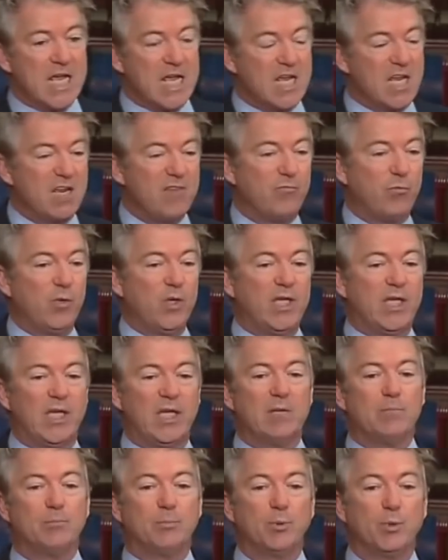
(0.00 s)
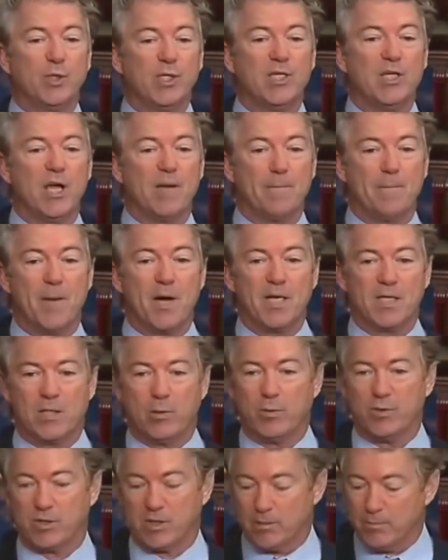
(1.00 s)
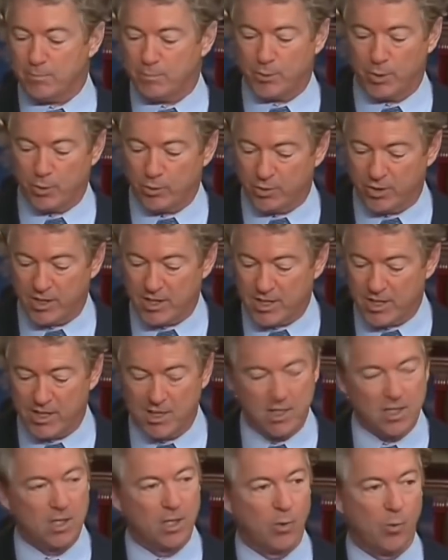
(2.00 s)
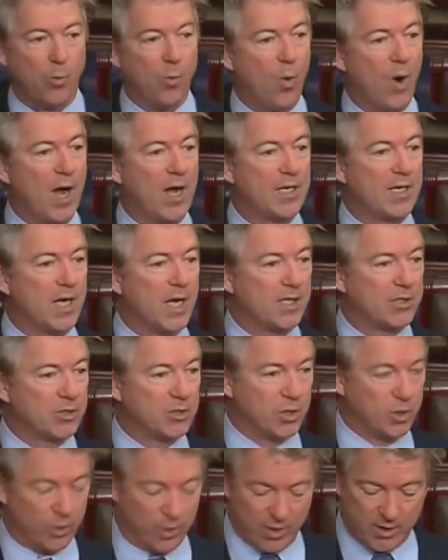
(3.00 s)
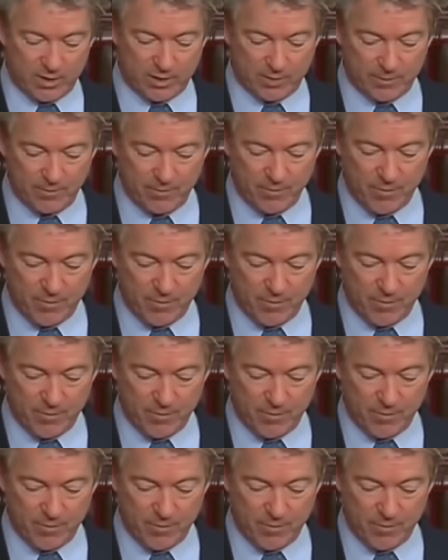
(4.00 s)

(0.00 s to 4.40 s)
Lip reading: If we can print up money with impunity, why not do it?